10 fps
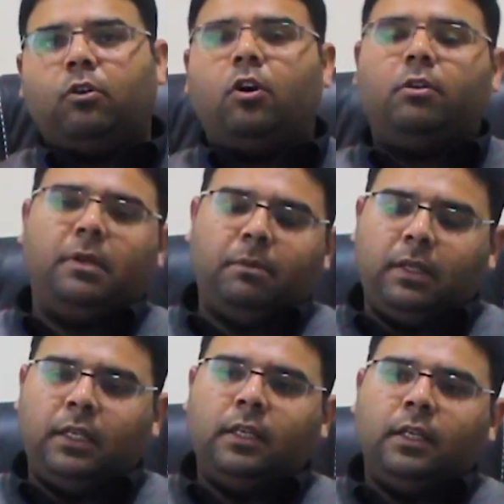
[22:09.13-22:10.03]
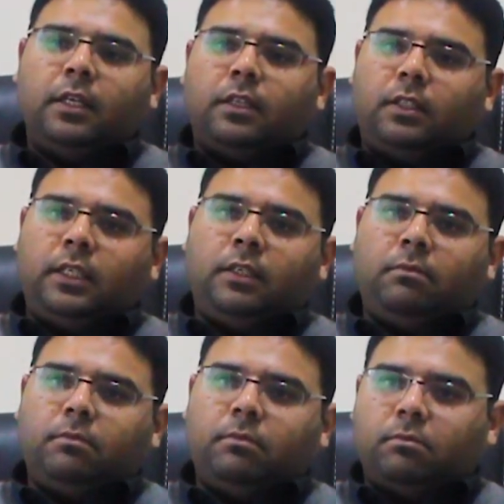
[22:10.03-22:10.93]
or maybe
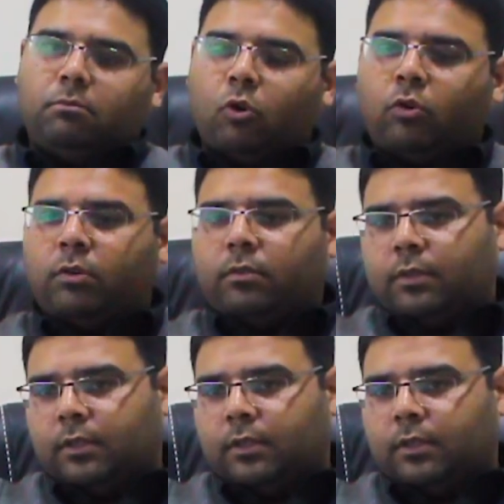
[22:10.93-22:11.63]
the more